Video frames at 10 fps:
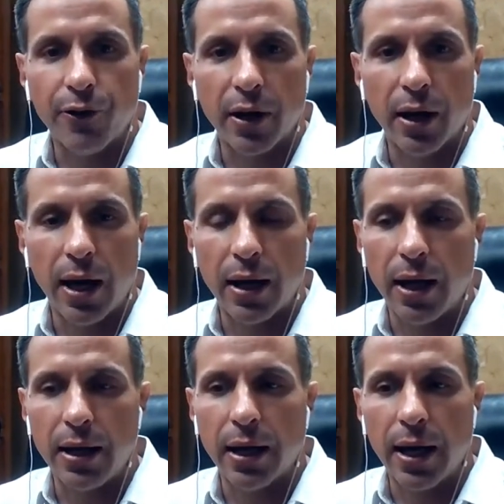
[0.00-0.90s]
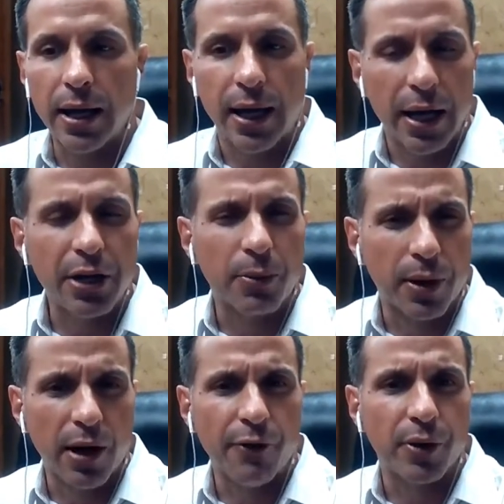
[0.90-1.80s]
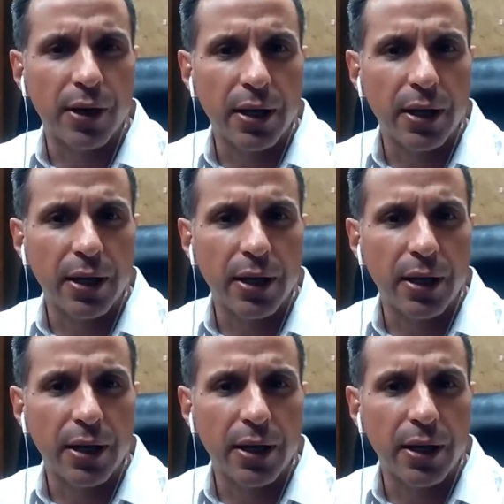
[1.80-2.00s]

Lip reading: And I got into recovery.